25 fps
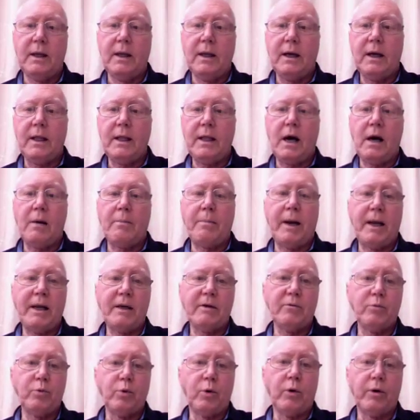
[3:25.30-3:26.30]
At the outbreak
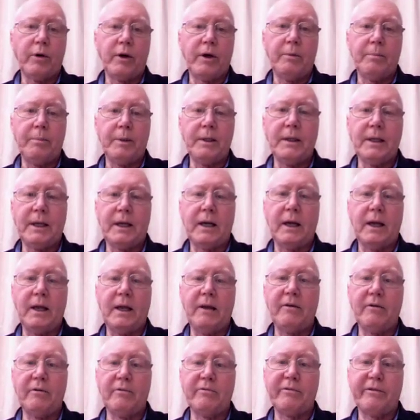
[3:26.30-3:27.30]
of war he had been
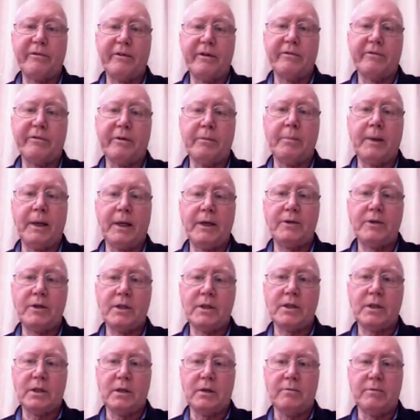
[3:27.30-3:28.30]
declared unfit for military
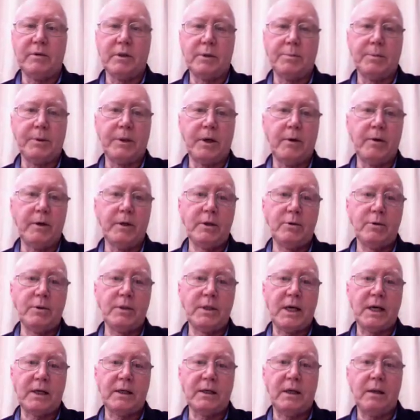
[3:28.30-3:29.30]
service, but owing to his
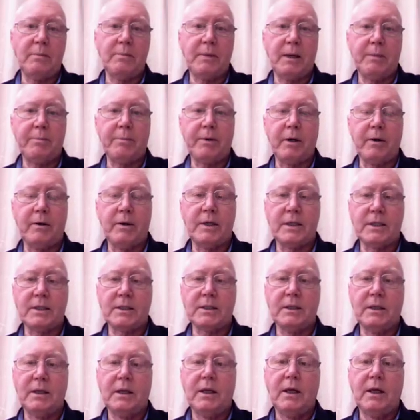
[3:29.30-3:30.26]
academic prowess